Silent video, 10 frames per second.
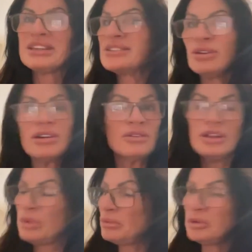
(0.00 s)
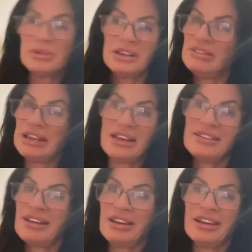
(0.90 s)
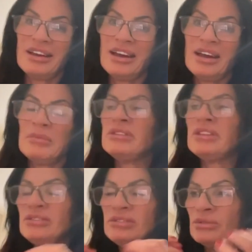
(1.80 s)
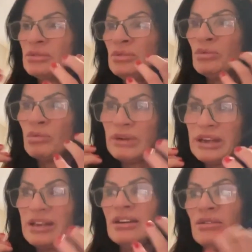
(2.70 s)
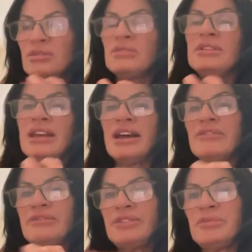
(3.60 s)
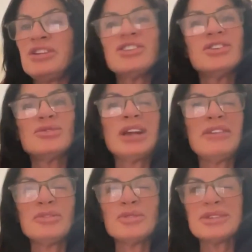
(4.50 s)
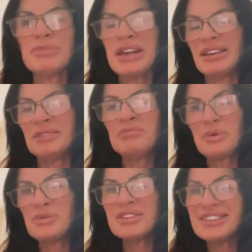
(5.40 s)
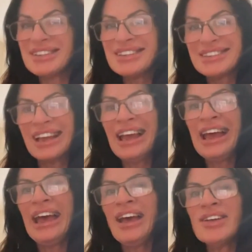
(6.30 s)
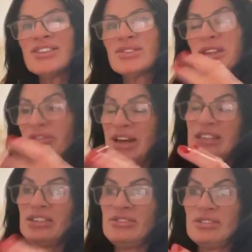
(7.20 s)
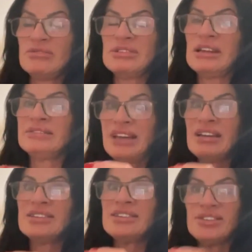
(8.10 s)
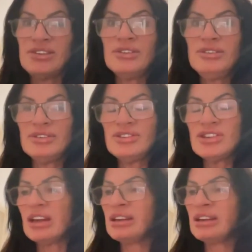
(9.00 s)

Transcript: Because not a lot of people will even get that. They don't wait on the information. They don't have those pregnant pauses. So the fact that you got that is huge.